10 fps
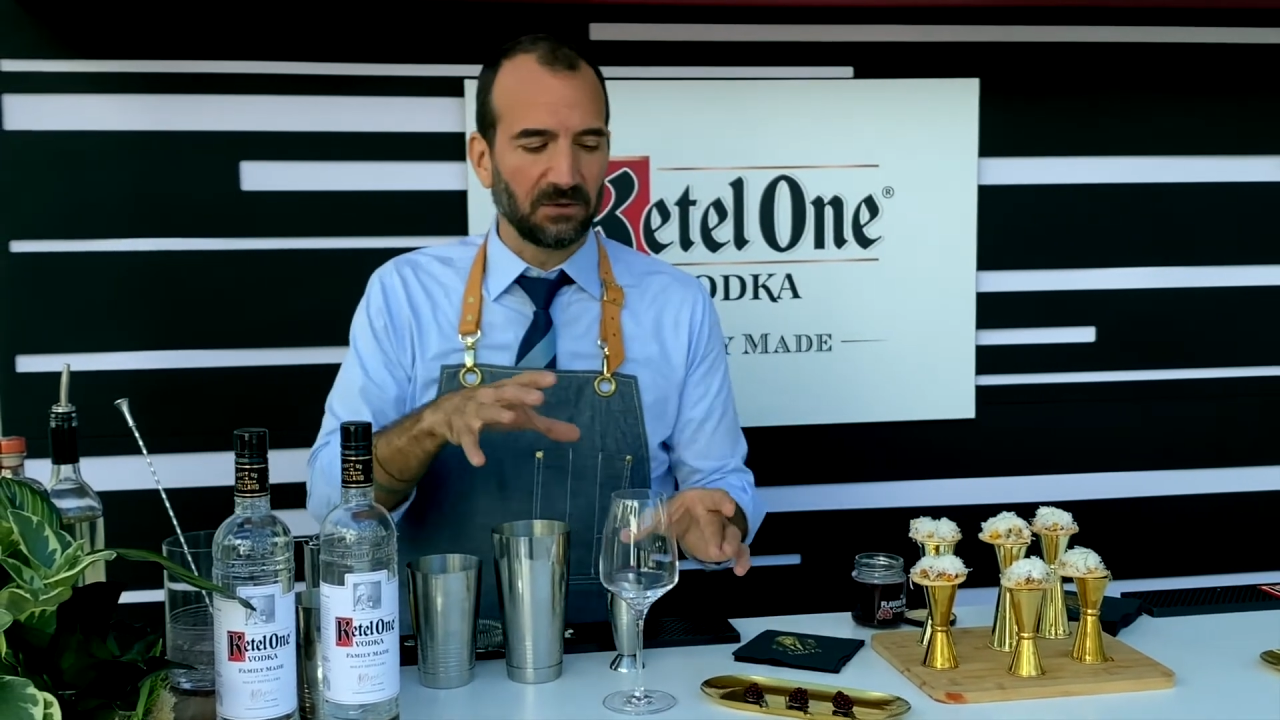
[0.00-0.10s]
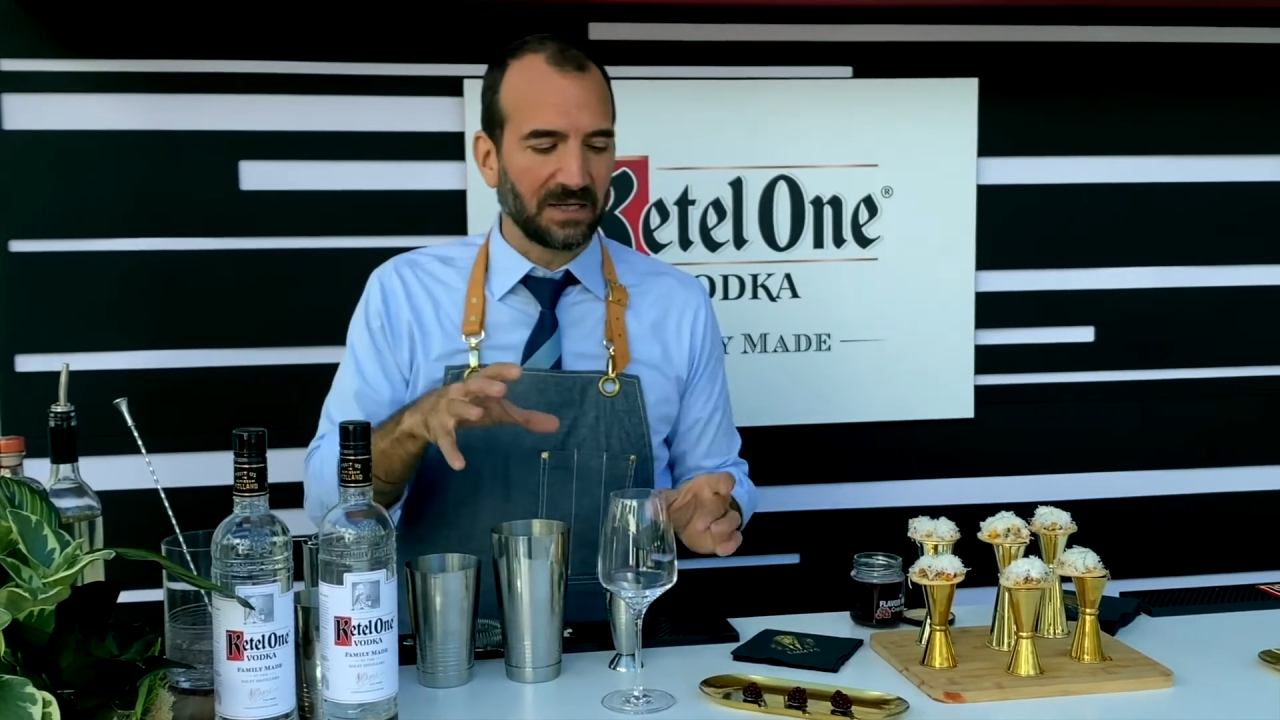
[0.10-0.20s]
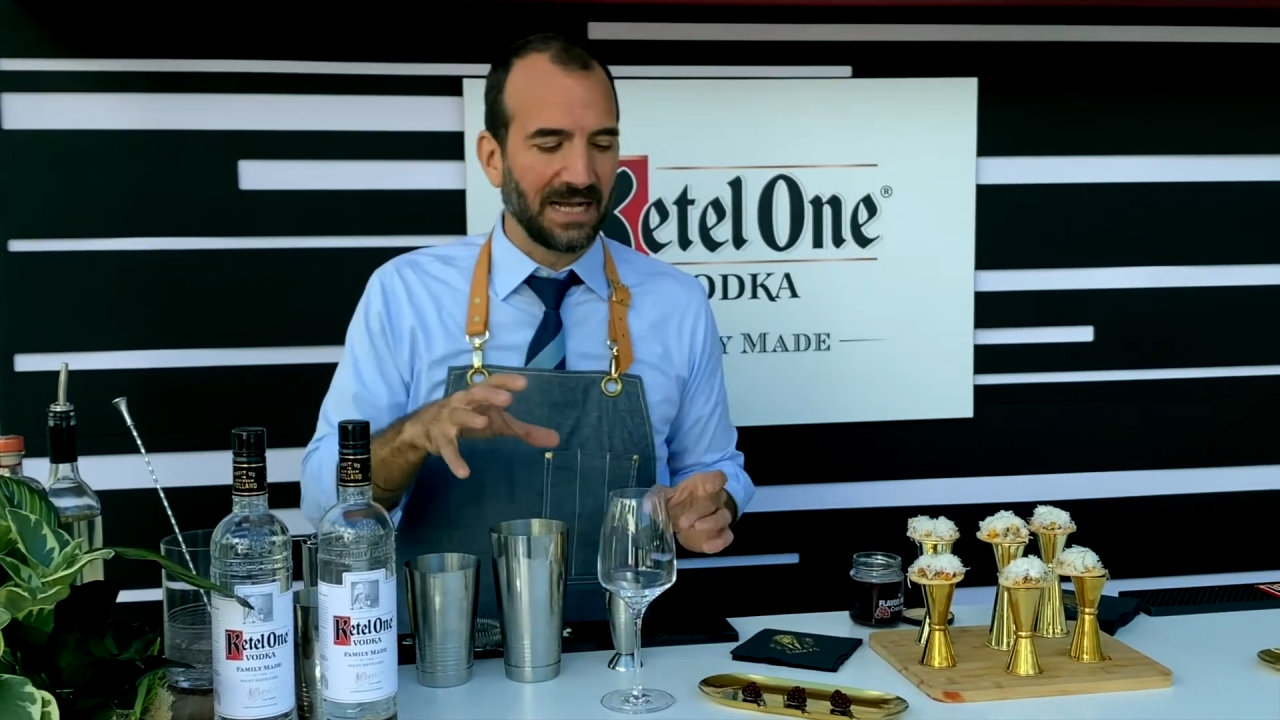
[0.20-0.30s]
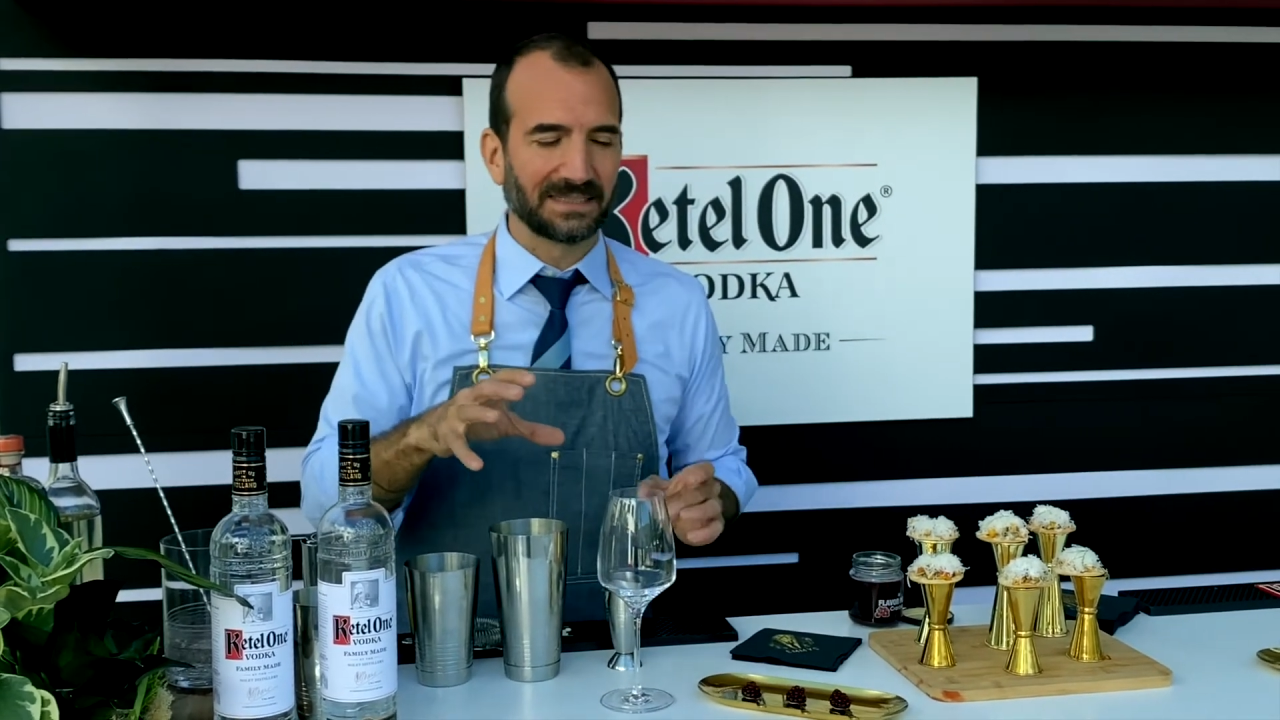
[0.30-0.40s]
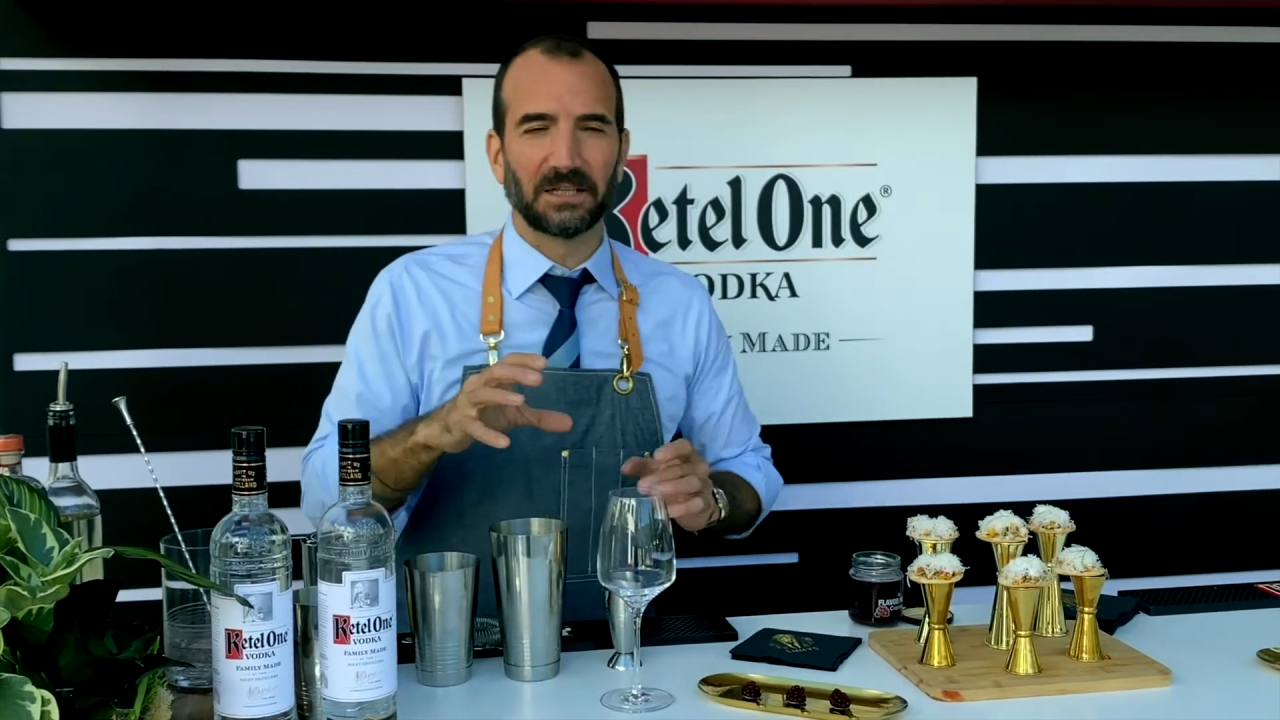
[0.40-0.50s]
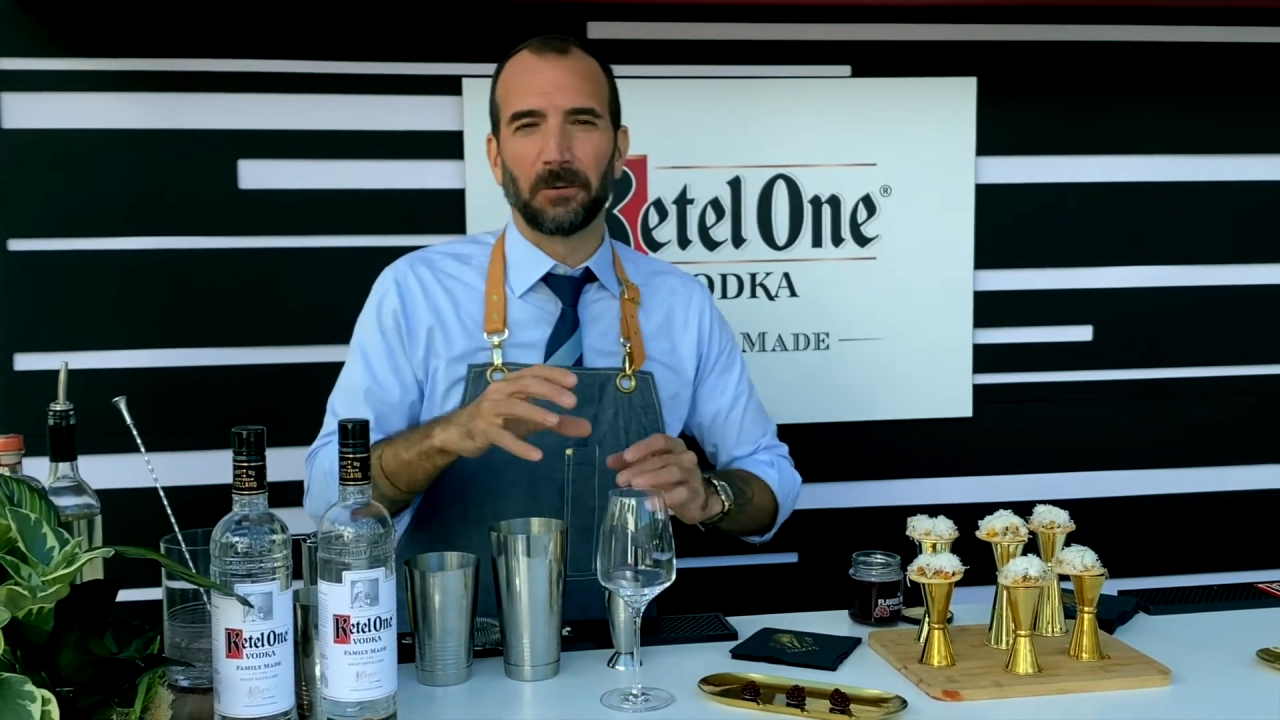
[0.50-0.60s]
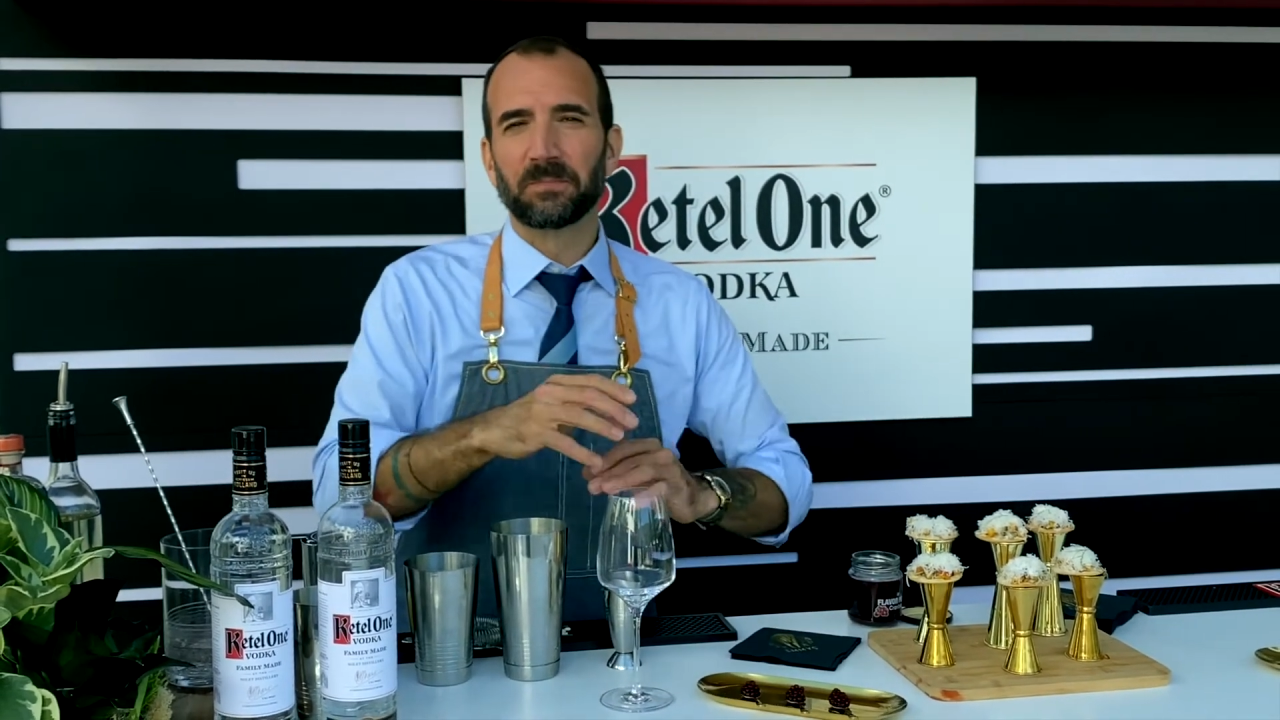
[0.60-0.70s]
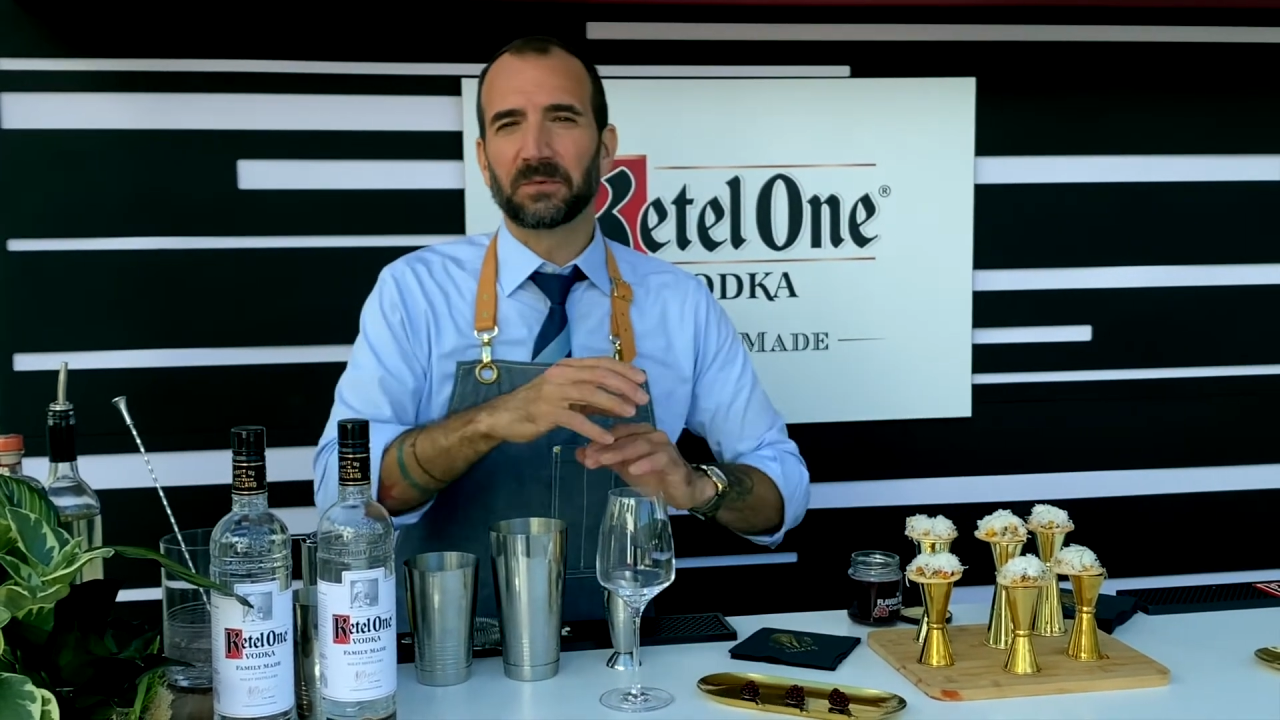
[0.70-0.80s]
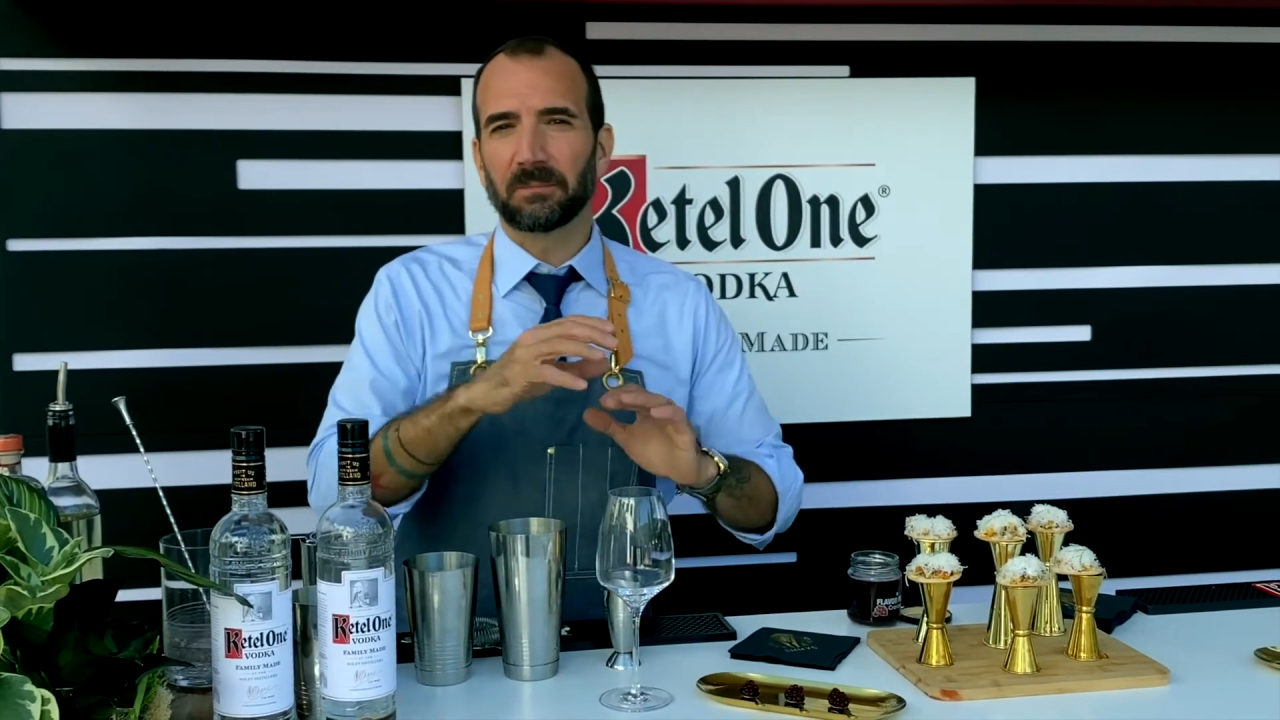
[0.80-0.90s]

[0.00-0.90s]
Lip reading: cocktail,